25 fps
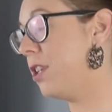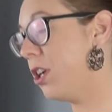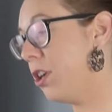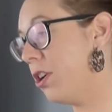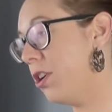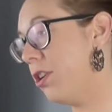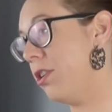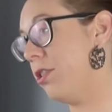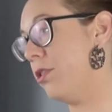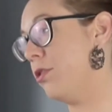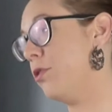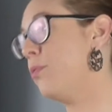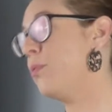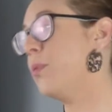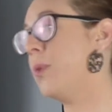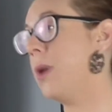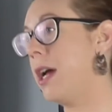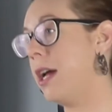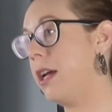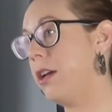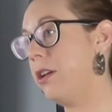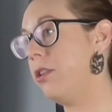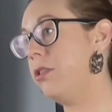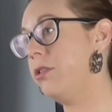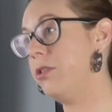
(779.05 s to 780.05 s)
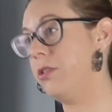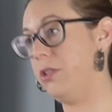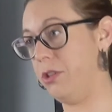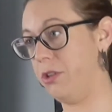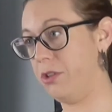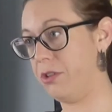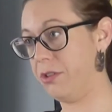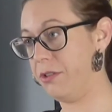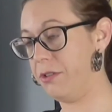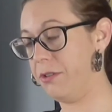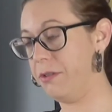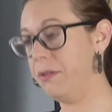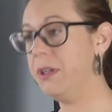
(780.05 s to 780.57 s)
turns while
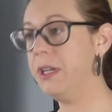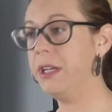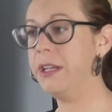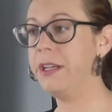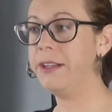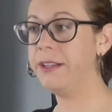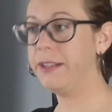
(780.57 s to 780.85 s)
your